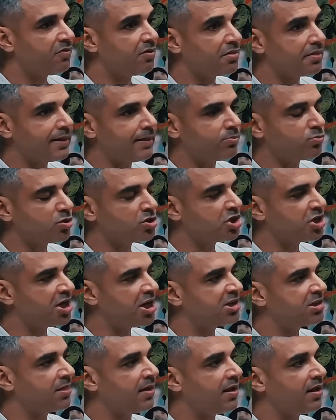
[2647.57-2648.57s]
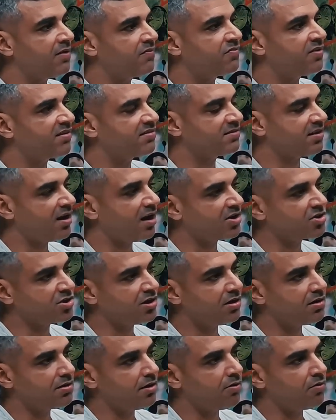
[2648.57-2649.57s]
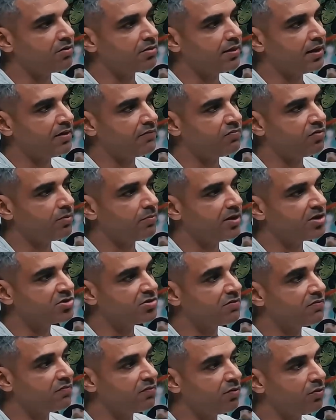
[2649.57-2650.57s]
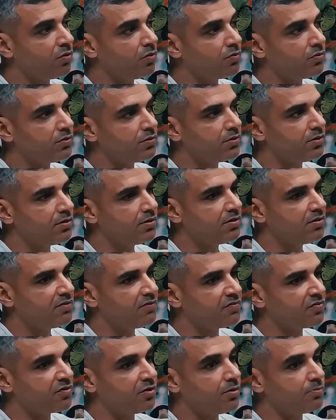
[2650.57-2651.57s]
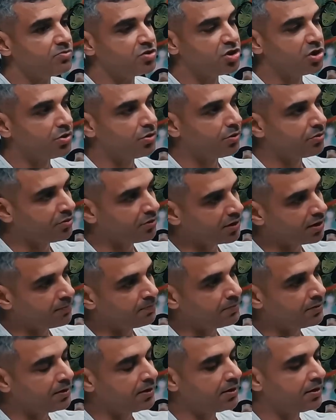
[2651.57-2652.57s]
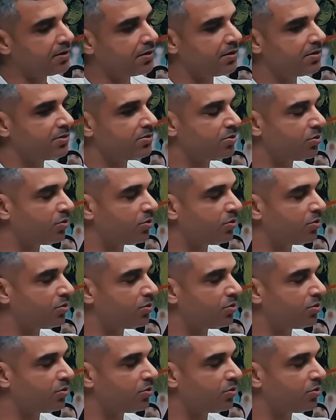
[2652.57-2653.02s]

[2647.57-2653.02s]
For them to change the infrastructure or the information flow from Junoon therapy to